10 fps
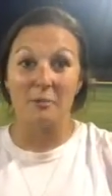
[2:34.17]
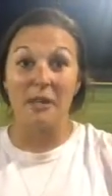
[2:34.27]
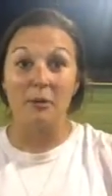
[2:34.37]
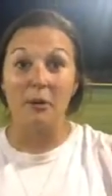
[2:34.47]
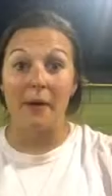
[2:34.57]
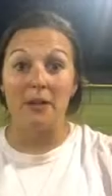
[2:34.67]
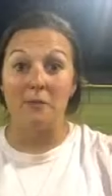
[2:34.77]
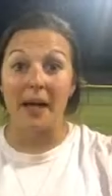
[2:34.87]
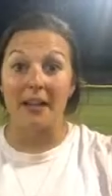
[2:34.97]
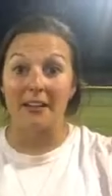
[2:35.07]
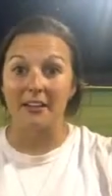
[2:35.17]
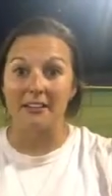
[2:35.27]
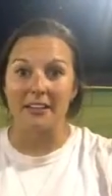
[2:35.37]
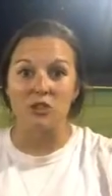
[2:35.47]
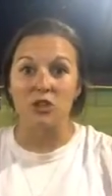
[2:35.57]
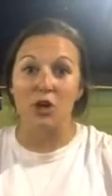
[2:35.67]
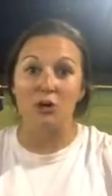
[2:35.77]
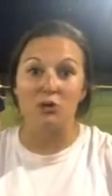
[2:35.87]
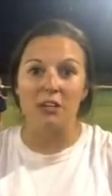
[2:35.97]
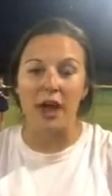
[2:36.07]
To be able to bounce back, that just
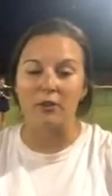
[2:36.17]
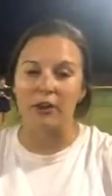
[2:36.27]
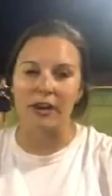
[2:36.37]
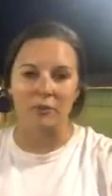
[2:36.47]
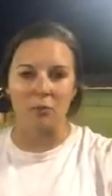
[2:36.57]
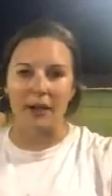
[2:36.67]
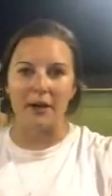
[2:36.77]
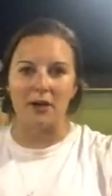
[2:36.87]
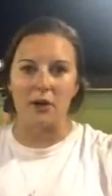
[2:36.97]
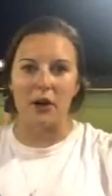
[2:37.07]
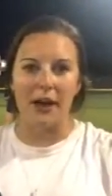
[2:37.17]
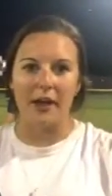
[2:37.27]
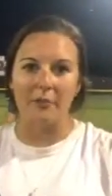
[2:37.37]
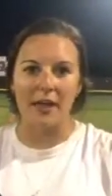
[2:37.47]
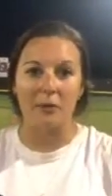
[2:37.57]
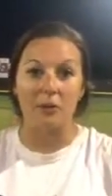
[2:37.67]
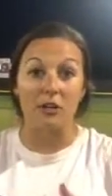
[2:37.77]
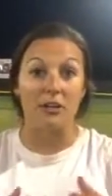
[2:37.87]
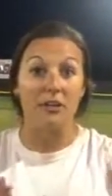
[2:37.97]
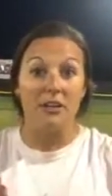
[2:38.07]
shows how great of a player you are, be able
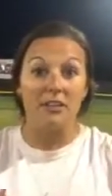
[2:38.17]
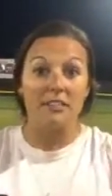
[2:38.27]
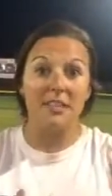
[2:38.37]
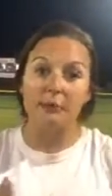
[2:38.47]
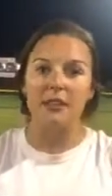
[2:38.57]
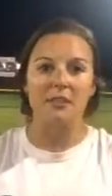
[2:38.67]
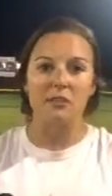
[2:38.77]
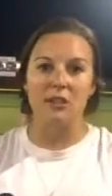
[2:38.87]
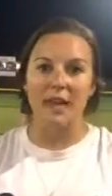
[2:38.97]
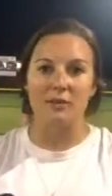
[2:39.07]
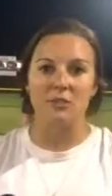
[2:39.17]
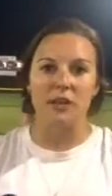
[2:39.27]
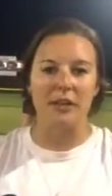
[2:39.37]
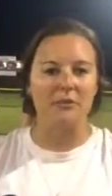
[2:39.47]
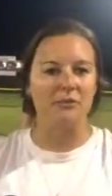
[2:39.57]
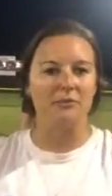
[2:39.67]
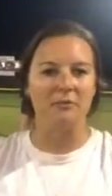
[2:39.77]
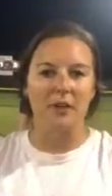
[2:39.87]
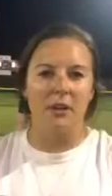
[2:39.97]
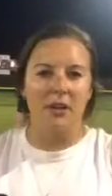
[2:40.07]
to separate those games. If
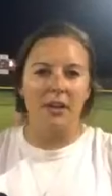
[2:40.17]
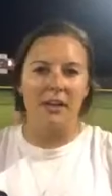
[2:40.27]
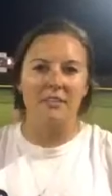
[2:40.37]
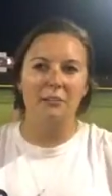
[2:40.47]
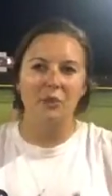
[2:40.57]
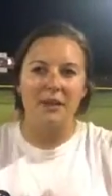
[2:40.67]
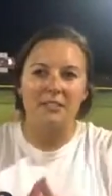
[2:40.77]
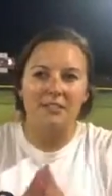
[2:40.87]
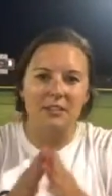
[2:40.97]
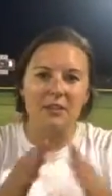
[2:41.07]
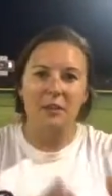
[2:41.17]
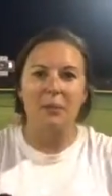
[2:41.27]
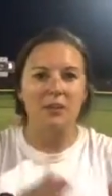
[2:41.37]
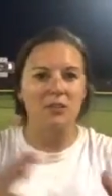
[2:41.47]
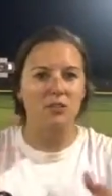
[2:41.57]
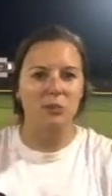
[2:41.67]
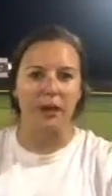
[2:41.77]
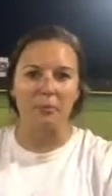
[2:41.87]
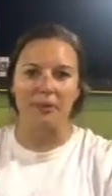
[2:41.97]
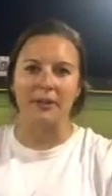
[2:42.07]
it separates the good players from the
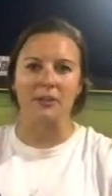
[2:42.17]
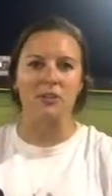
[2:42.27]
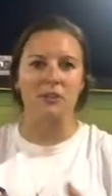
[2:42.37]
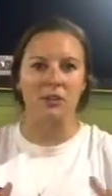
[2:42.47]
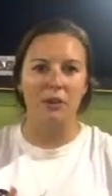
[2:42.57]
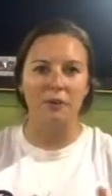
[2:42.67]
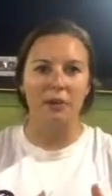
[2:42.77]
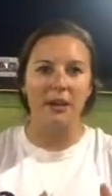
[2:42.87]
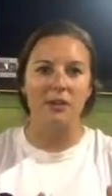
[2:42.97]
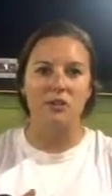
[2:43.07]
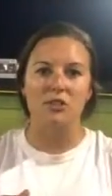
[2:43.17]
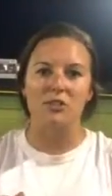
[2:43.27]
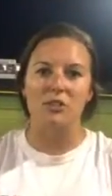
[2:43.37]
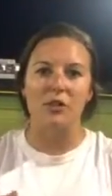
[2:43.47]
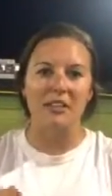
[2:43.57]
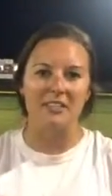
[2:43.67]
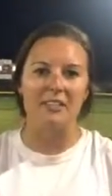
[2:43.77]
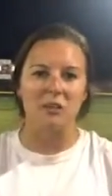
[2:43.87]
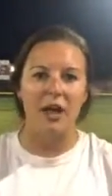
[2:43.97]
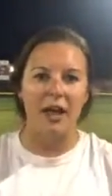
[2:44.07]
great players. Good players, you know, they
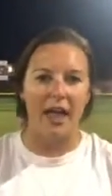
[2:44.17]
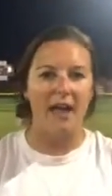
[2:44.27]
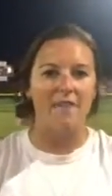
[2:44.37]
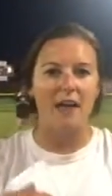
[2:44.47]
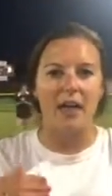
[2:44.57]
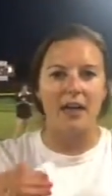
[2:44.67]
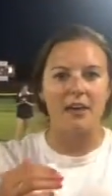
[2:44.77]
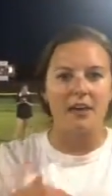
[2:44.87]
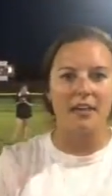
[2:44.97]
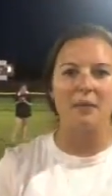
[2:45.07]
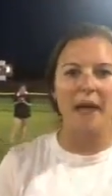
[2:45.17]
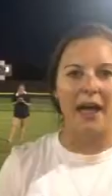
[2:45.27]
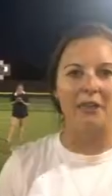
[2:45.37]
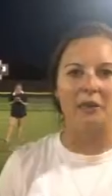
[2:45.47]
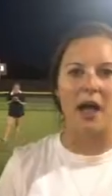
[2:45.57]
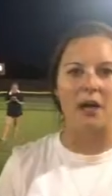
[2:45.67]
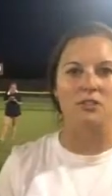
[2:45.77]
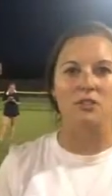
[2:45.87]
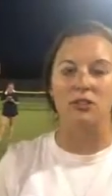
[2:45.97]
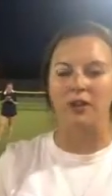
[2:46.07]
still kind of have that in the back of their minds.